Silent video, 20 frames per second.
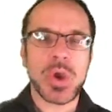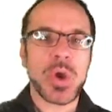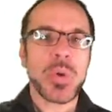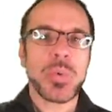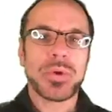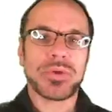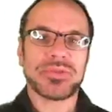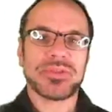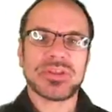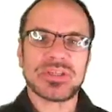
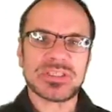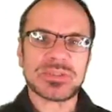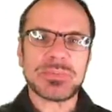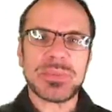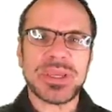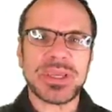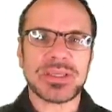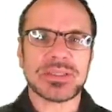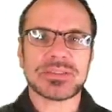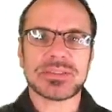What this
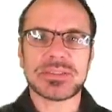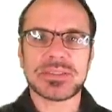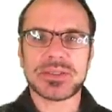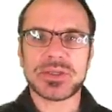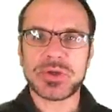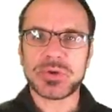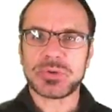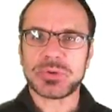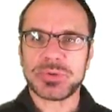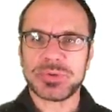means in
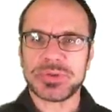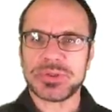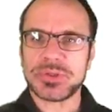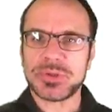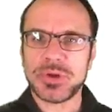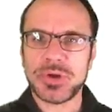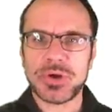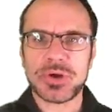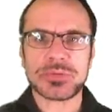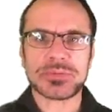concrete
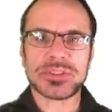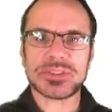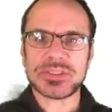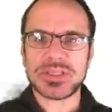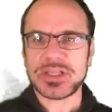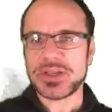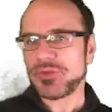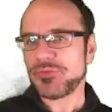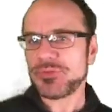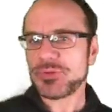terms is
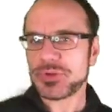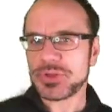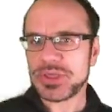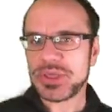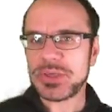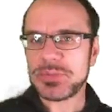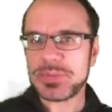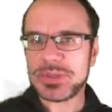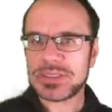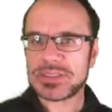that if you
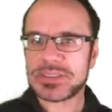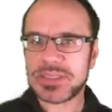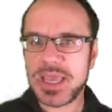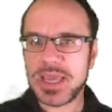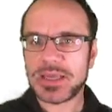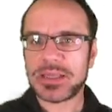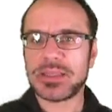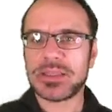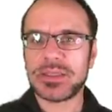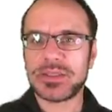keep
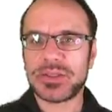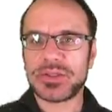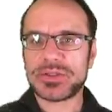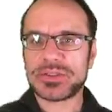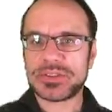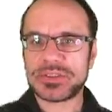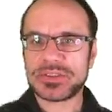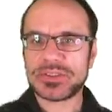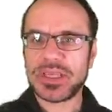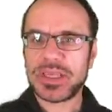exactly the
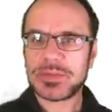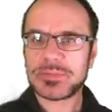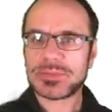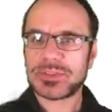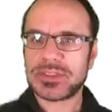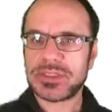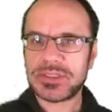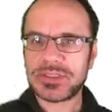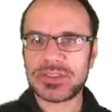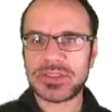same
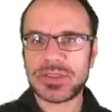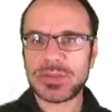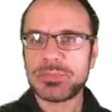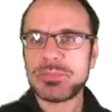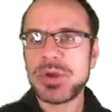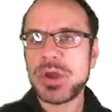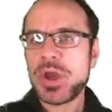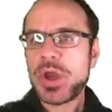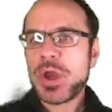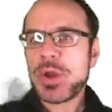
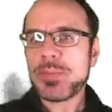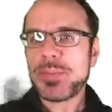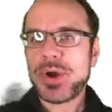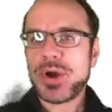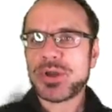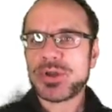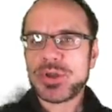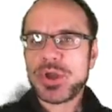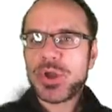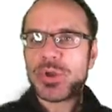system,
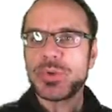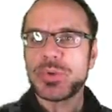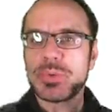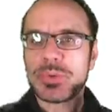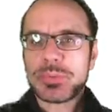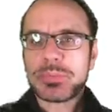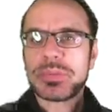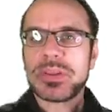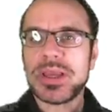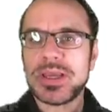but you
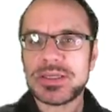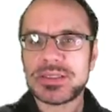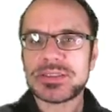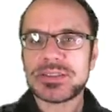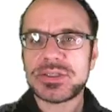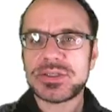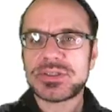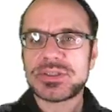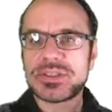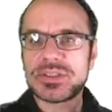replace
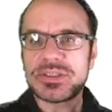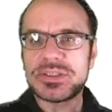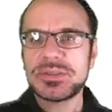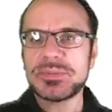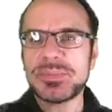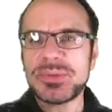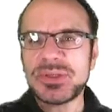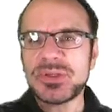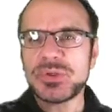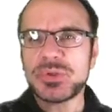the
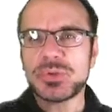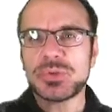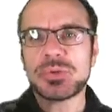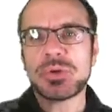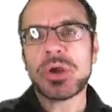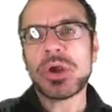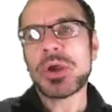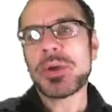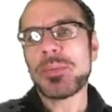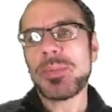CPU
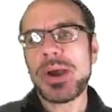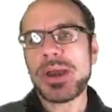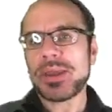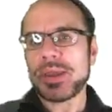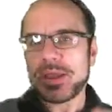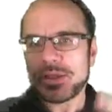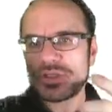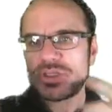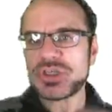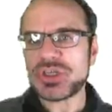by
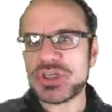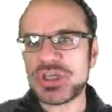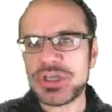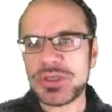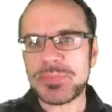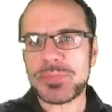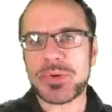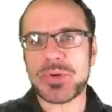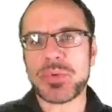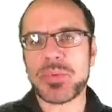a
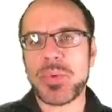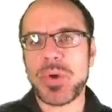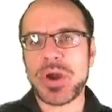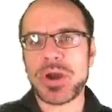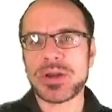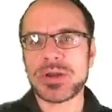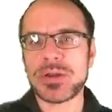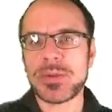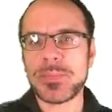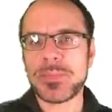cheaper
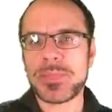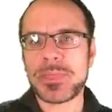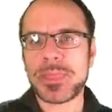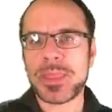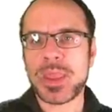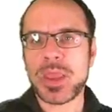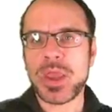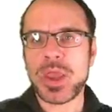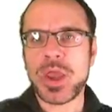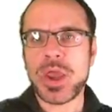one,
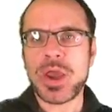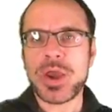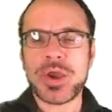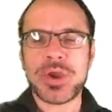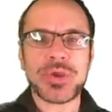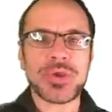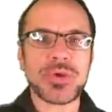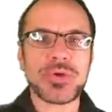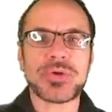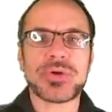
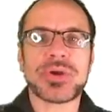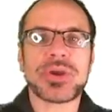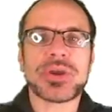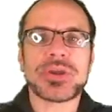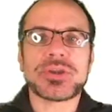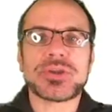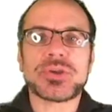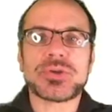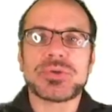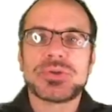you're
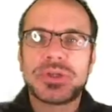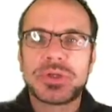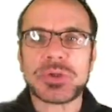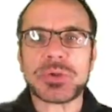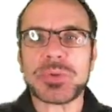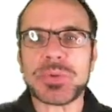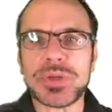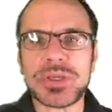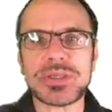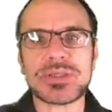going to
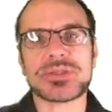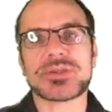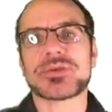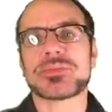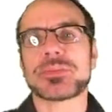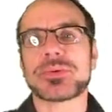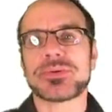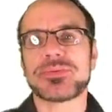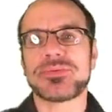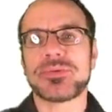decrease your
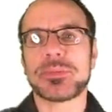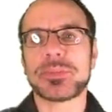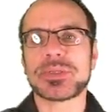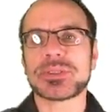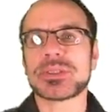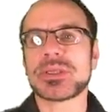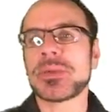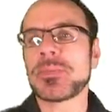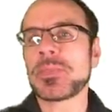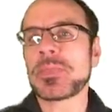
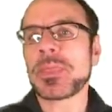performance.